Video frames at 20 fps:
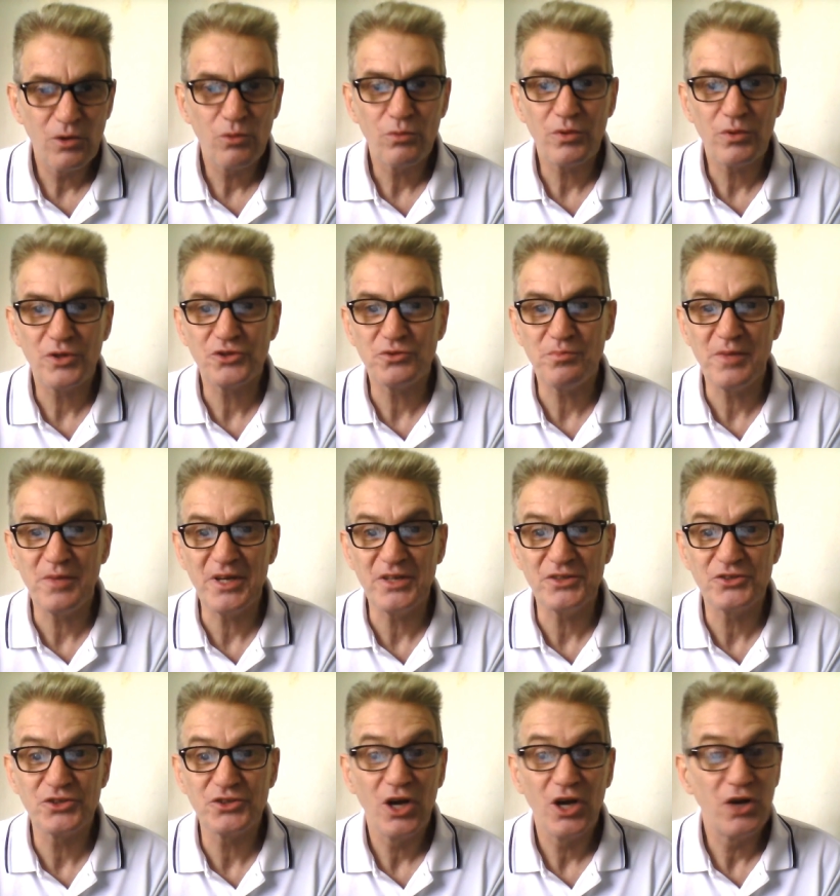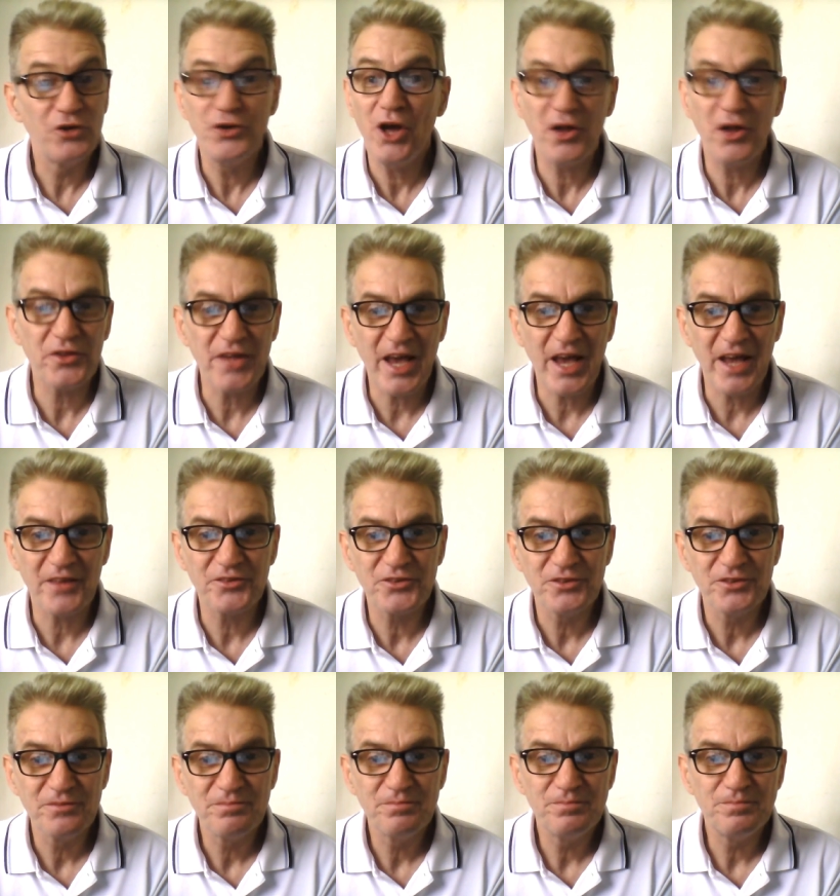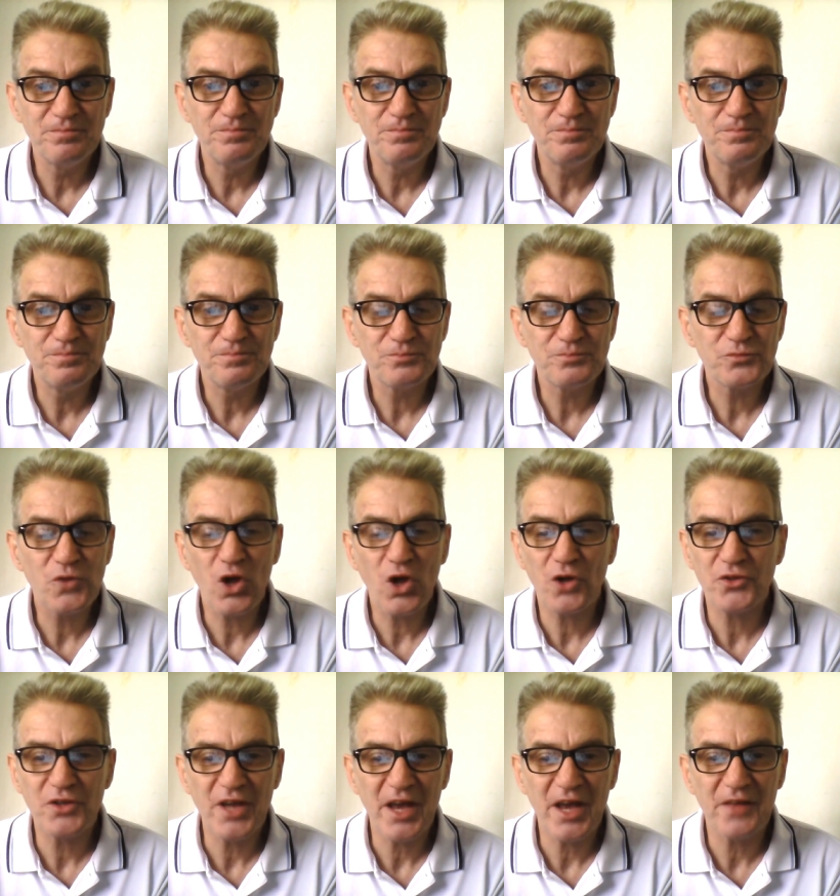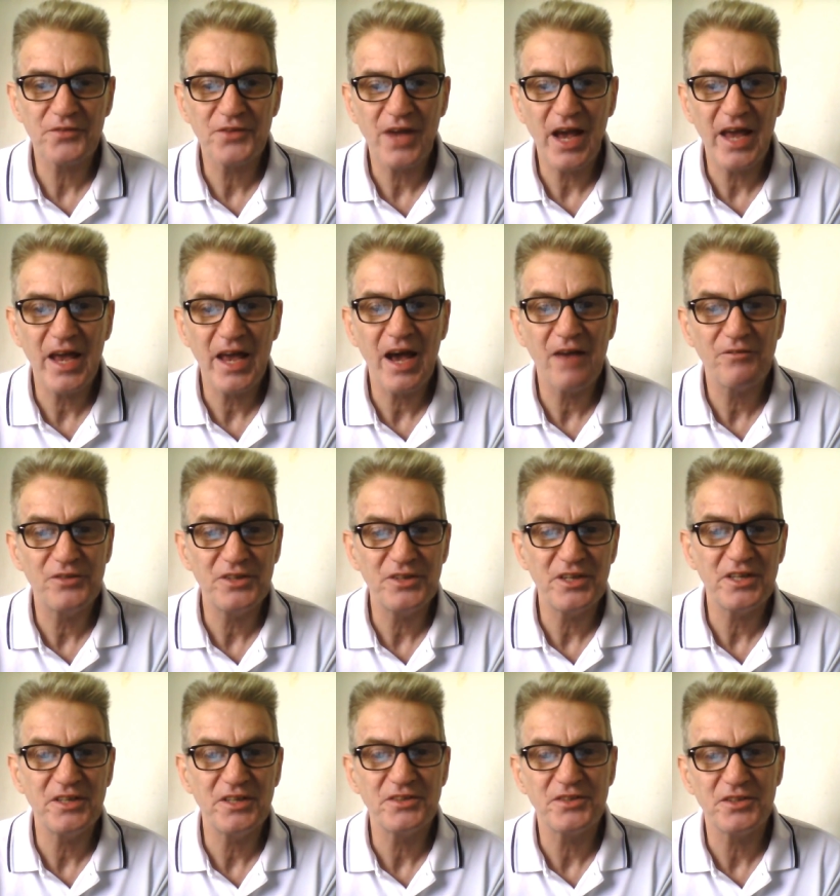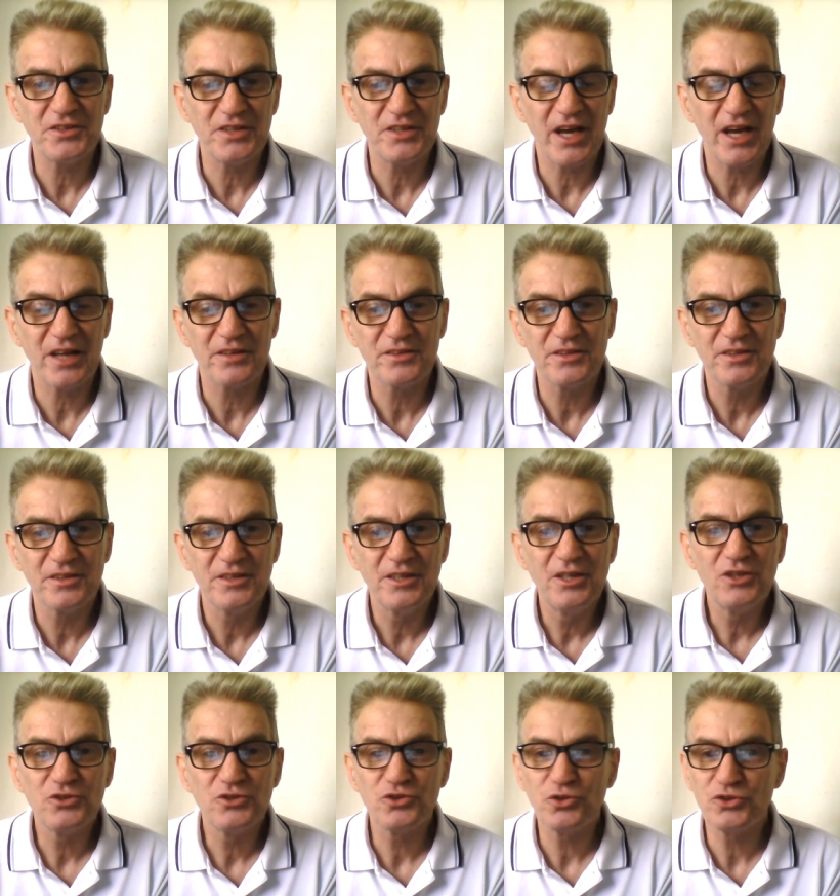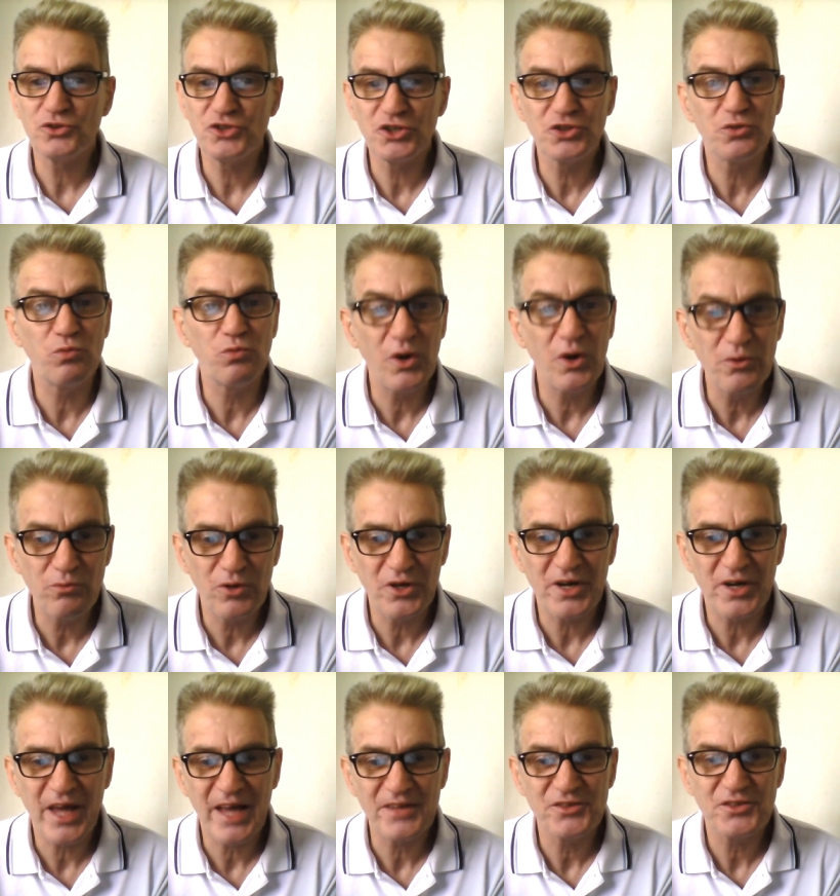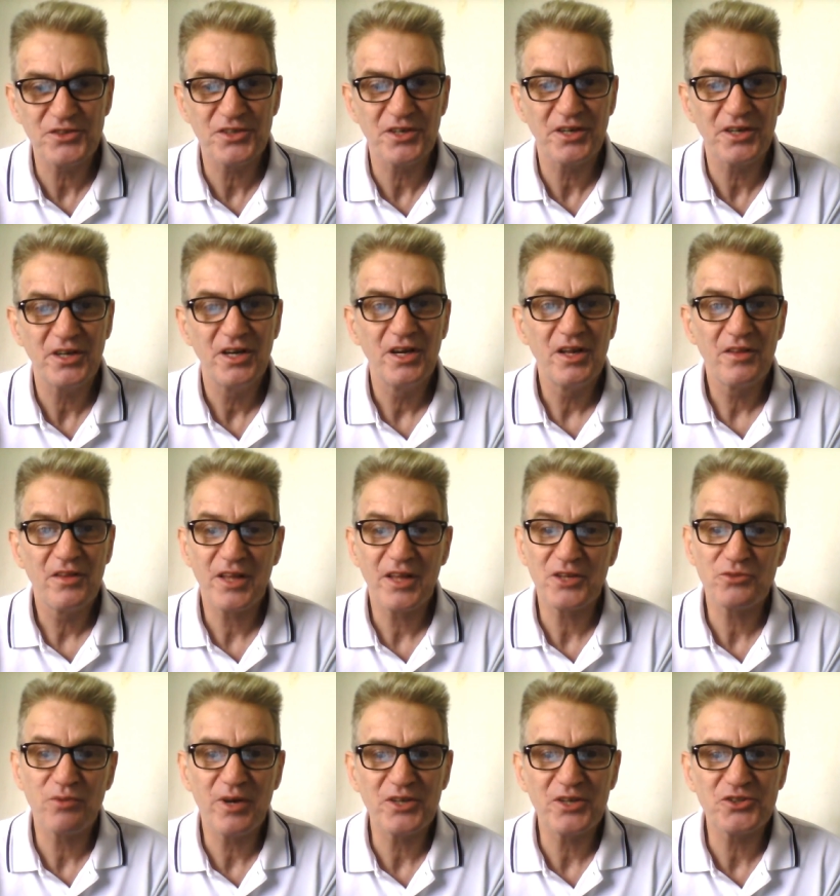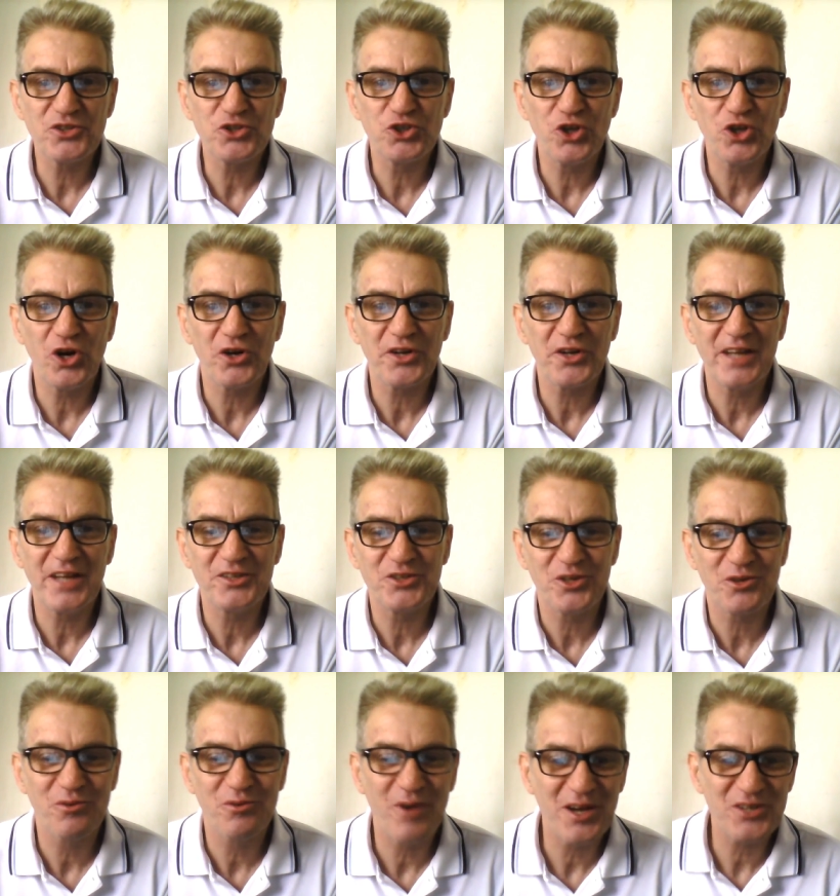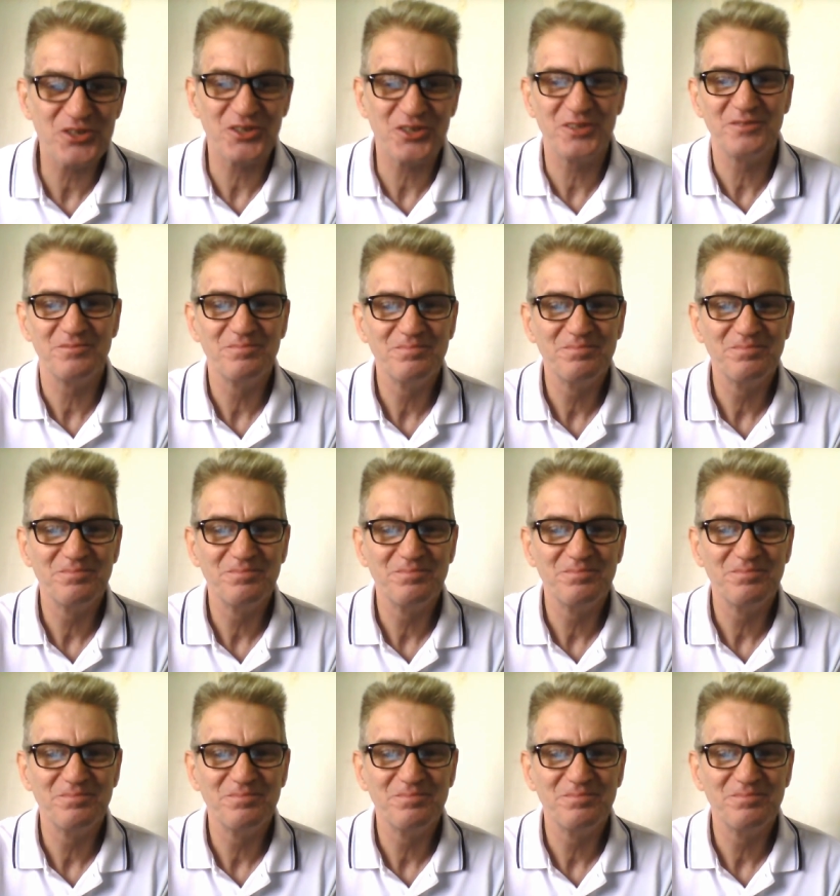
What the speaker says: which means not yet, not yet, I haven't eaten yet. So just a one word answer, that's why it's a short answer question.